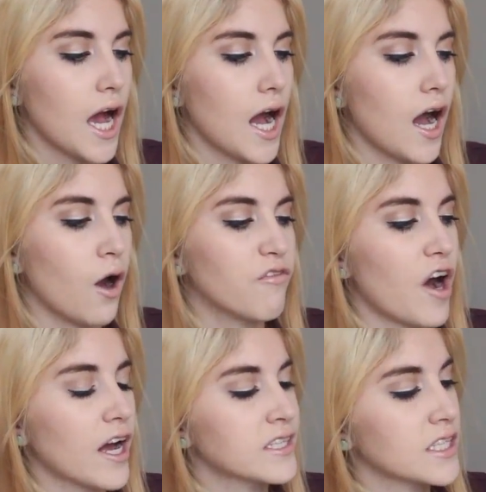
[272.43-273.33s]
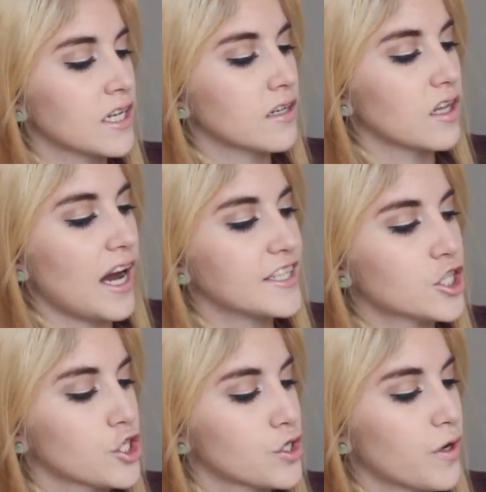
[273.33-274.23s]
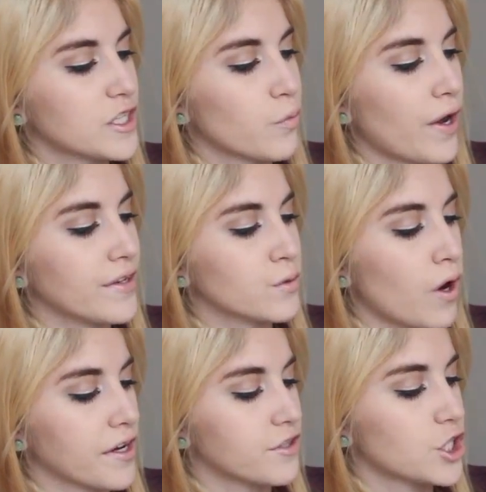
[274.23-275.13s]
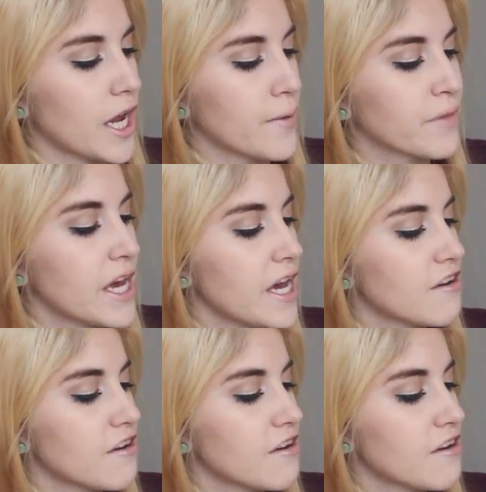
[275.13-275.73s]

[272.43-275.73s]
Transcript: Uh, Foxy a lot too, as well as Walk of Shame.